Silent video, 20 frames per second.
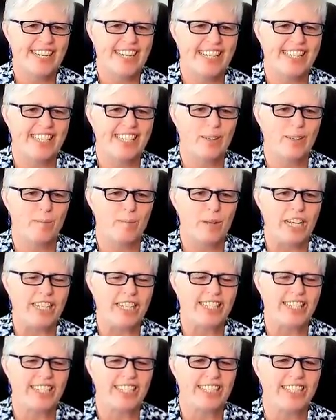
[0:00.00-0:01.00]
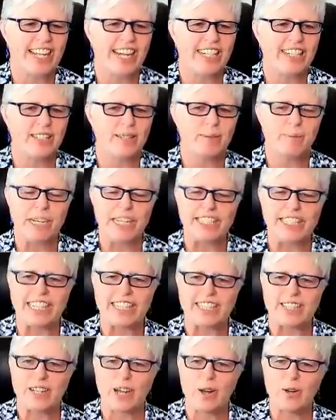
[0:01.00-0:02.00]
That is amazing. That is amazing.
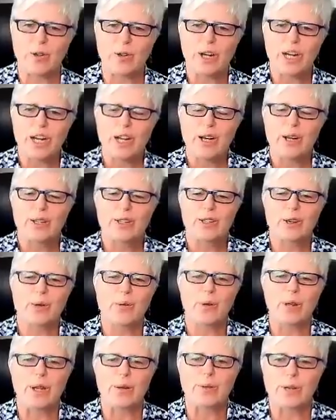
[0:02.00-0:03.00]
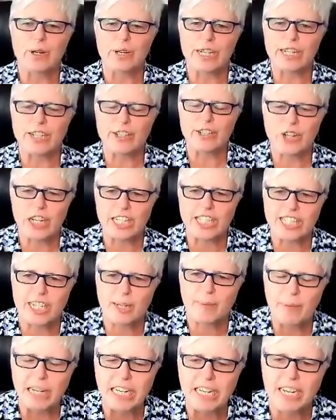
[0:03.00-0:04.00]
Yeah. So so we were
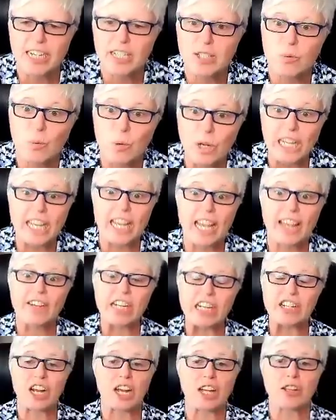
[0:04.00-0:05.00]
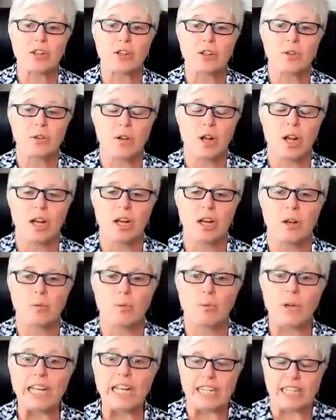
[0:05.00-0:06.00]
interested because we gave each other uh,
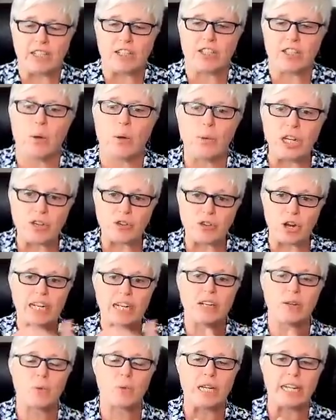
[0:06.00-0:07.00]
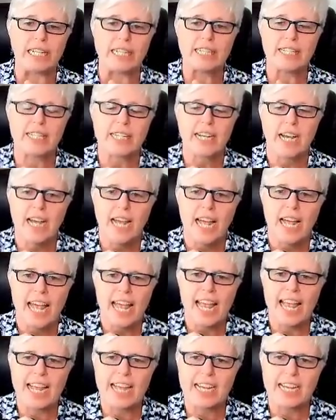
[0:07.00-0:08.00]
readings. So we traded readings,
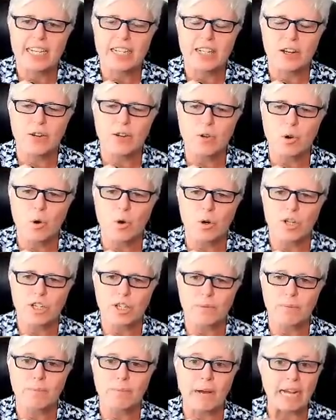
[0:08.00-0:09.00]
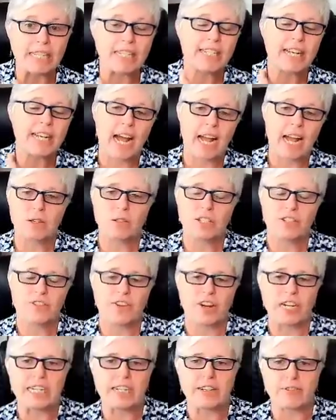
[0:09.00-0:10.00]
and of course my style is
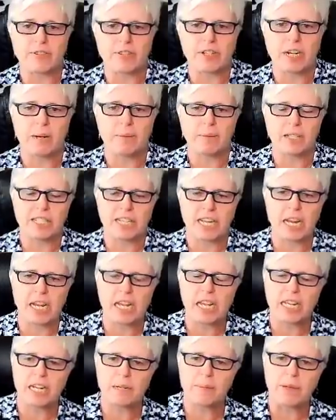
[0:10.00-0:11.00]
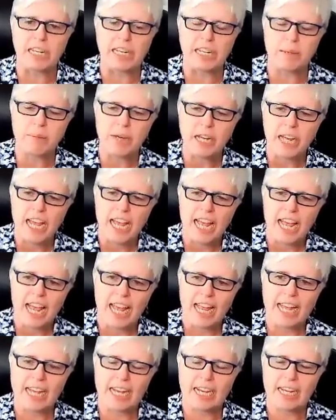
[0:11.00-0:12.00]
very different. I'm a psychic and a medium,
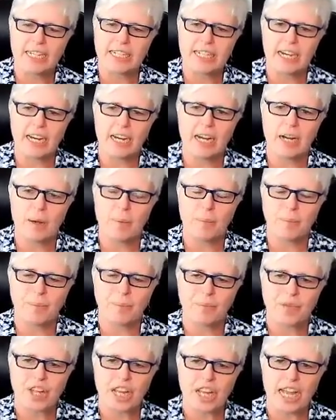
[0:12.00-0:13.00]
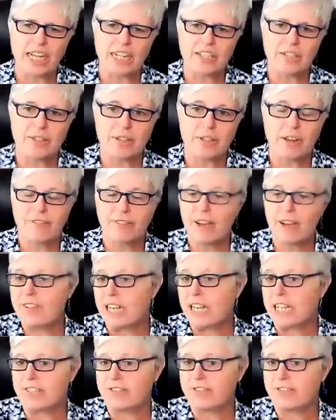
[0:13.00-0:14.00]
and um, and Fefe
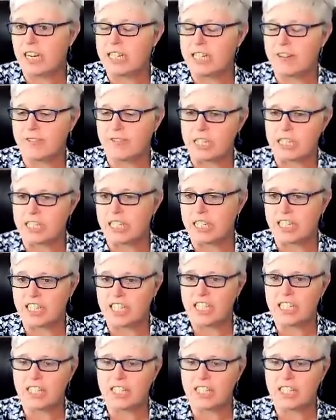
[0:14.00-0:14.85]
is very different. That